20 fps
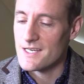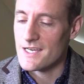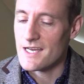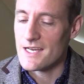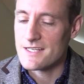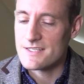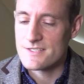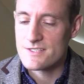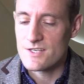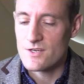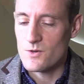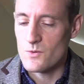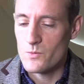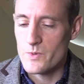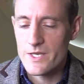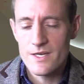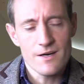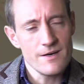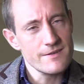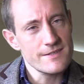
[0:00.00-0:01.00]
and so we
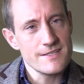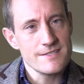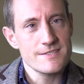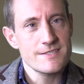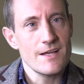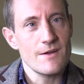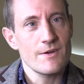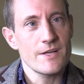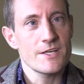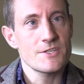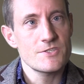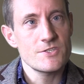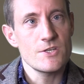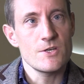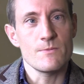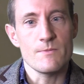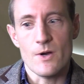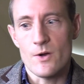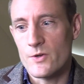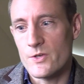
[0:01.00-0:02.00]
can't necessarily
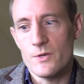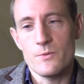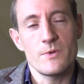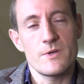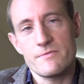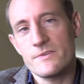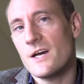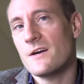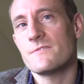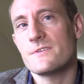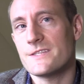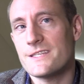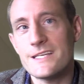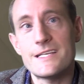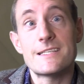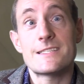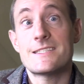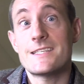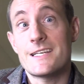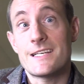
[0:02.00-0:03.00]
assume oh you will have covered
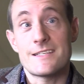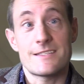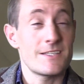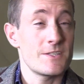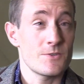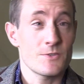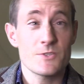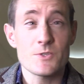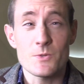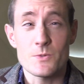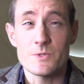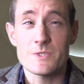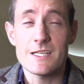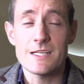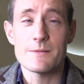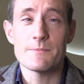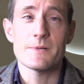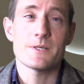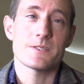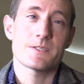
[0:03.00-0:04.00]
these things in your school
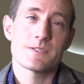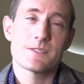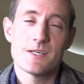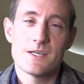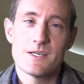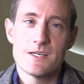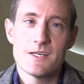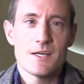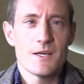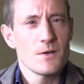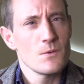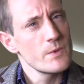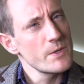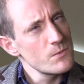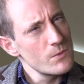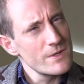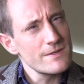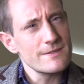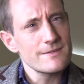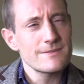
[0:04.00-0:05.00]
syllabus. We
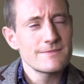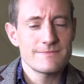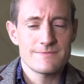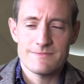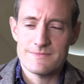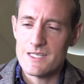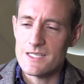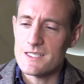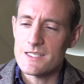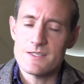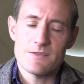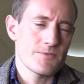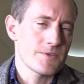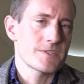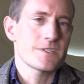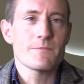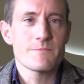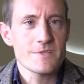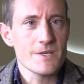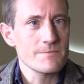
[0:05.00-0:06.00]
will, for
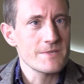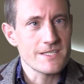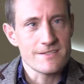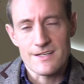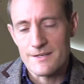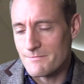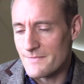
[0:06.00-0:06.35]
some subjects like